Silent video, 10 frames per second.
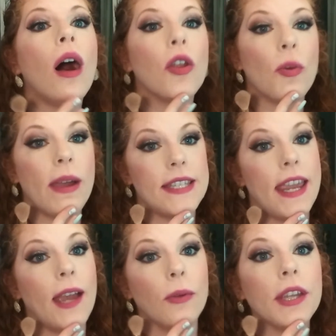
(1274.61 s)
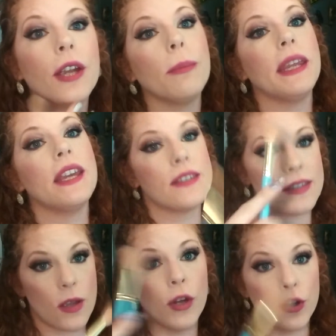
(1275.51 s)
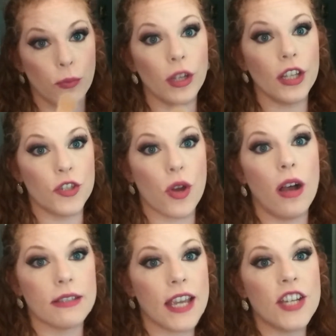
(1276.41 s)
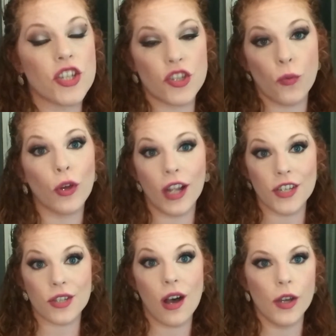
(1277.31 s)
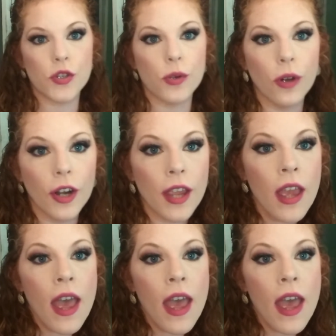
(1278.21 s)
all the way down here because it's going to really draw attention to what I just contoured.